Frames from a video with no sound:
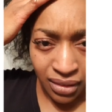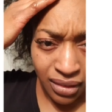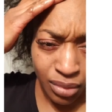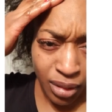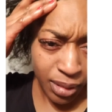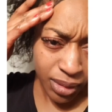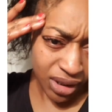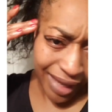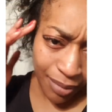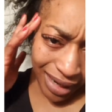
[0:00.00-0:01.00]
it probably would have
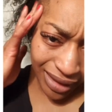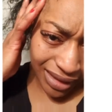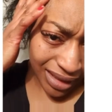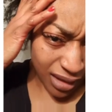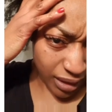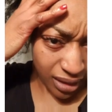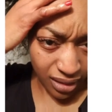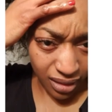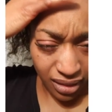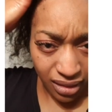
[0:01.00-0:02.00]
just came back like this anyway.
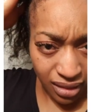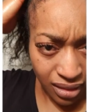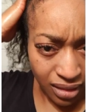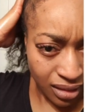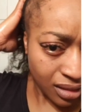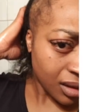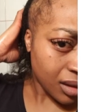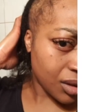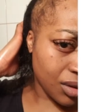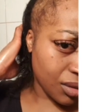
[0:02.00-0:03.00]

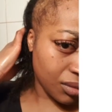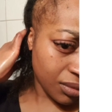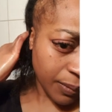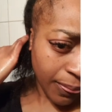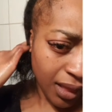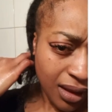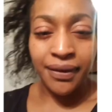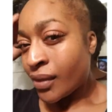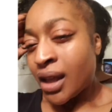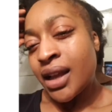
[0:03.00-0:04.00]
You know?
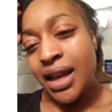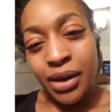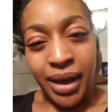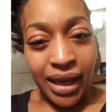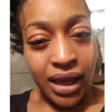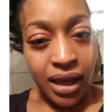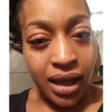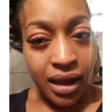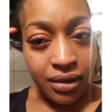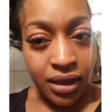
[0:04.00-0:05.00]
Anyway,
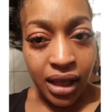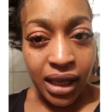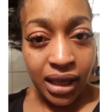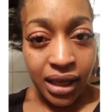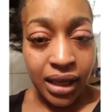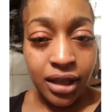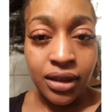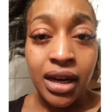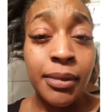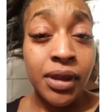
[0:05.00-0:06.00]
the
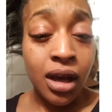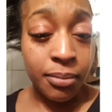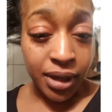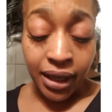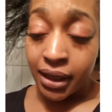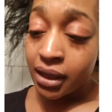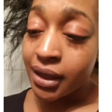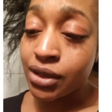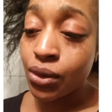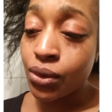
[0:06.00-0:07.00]
name of the company
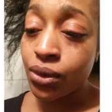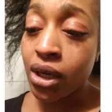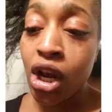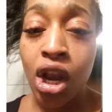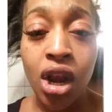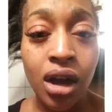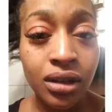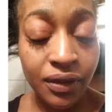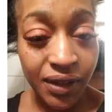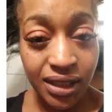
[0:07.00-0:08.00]
is called
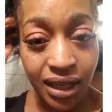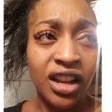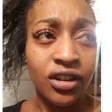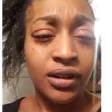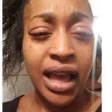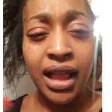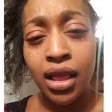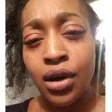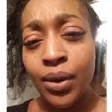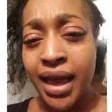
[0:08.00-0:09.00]
Longvita,
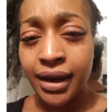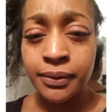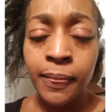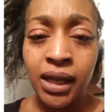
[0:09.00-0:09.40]
Longvita,